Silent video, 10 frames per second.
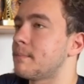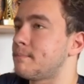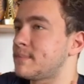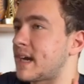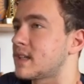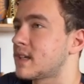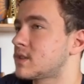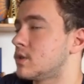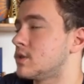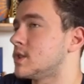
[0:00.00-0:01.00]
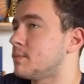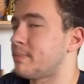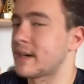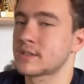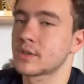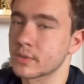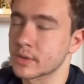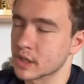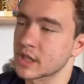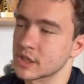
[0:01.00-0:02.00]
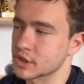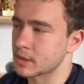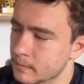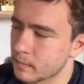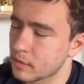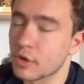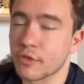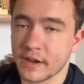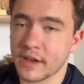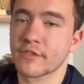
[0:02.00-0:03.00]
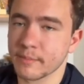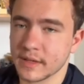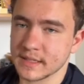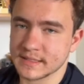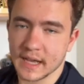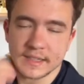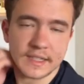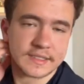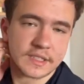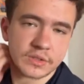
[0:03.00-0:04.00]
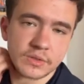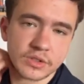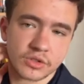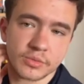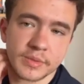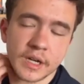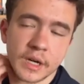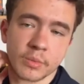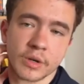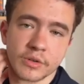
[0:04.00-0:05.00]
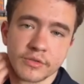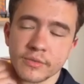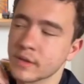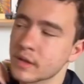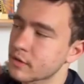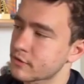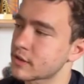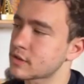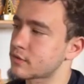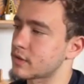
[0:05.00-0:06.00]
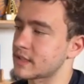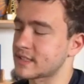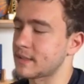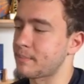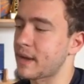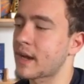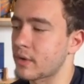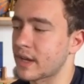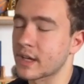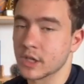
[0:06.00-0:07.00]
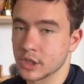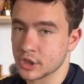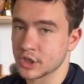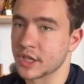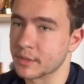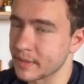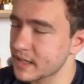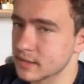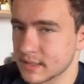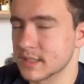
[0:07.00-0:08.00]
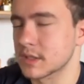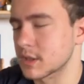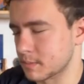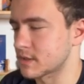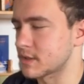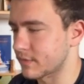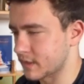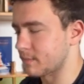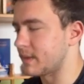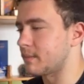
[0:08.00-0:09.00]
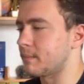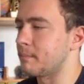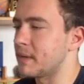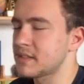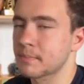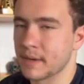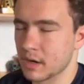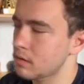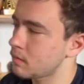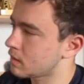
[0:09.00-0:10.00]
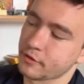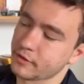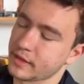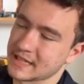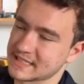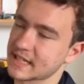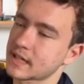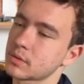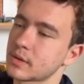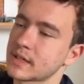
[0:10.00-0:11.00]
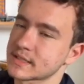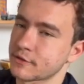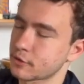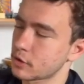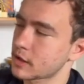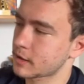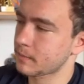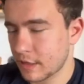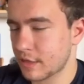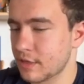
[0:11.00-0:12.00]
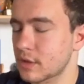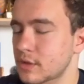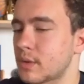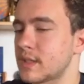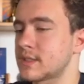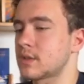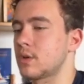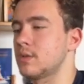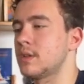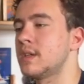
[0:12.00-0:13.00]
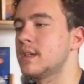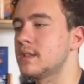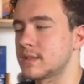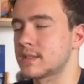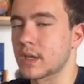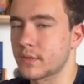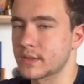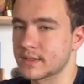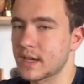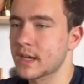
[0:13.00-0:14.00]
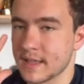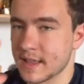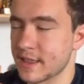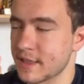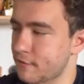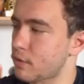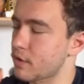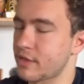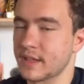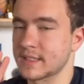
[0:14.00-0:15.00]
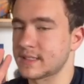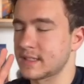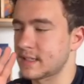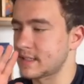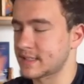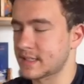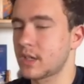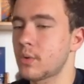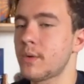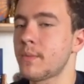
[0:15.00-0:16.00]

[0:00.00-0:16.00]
Tactics are just pattern recognition. There are 5 tactics that you need to be aware of. First of all, it's the back rank checkmate. This is a specific mate pattern. The second one is the fork. Third one is called discovered attack. The fourth is the skewer.